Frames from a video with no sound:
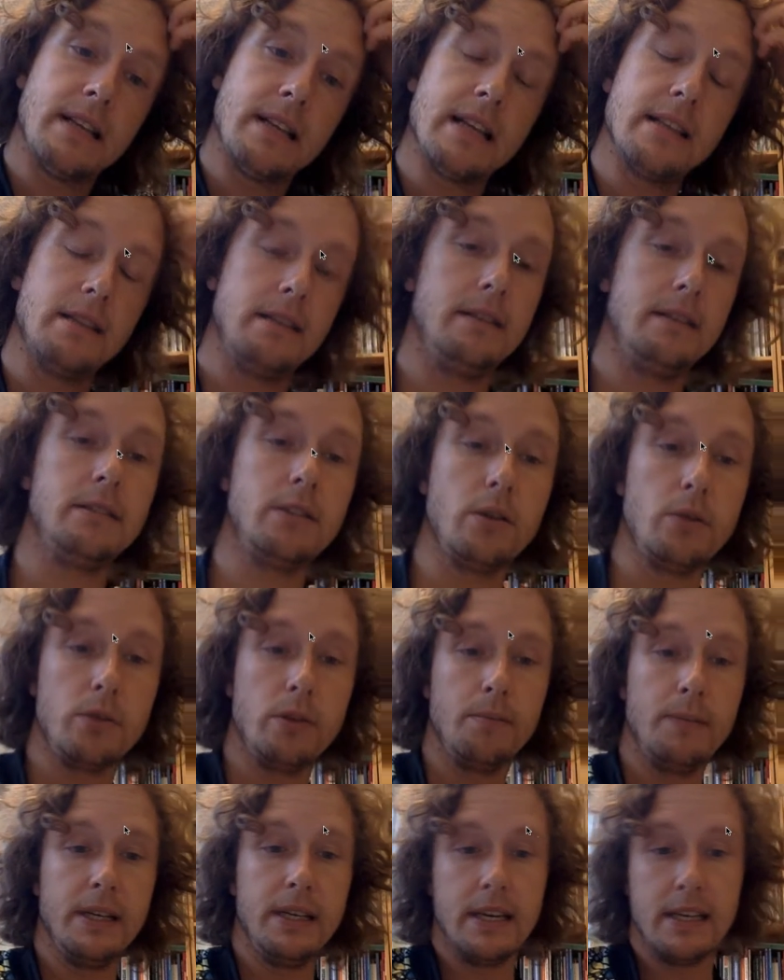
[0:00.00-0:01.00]
that
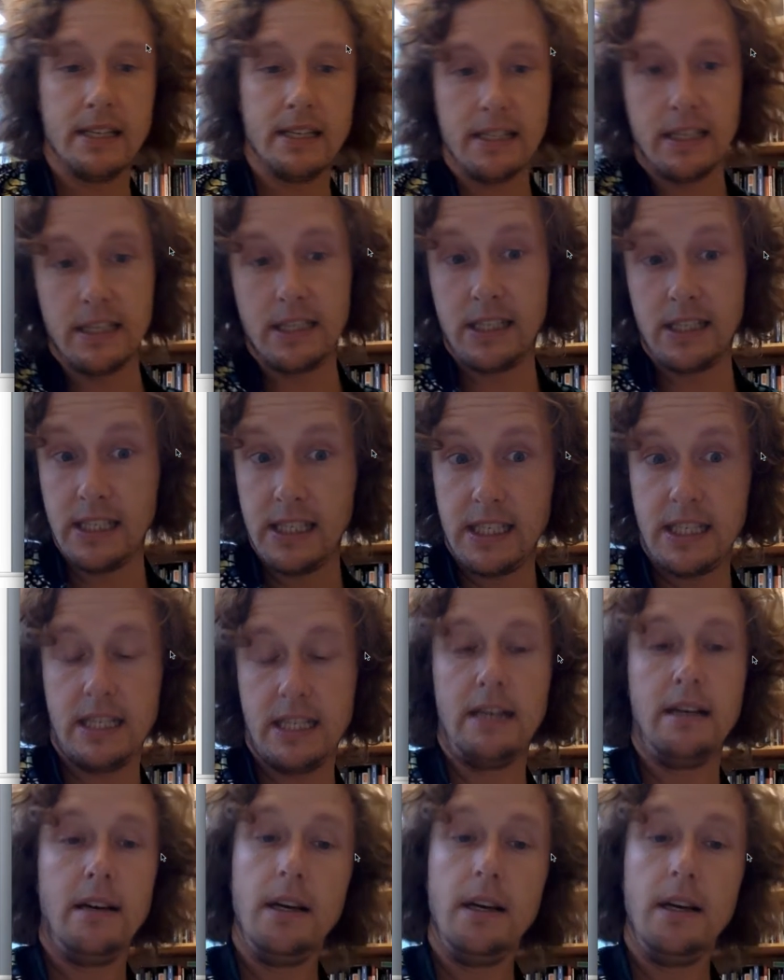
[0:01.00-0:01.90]
social media is indeed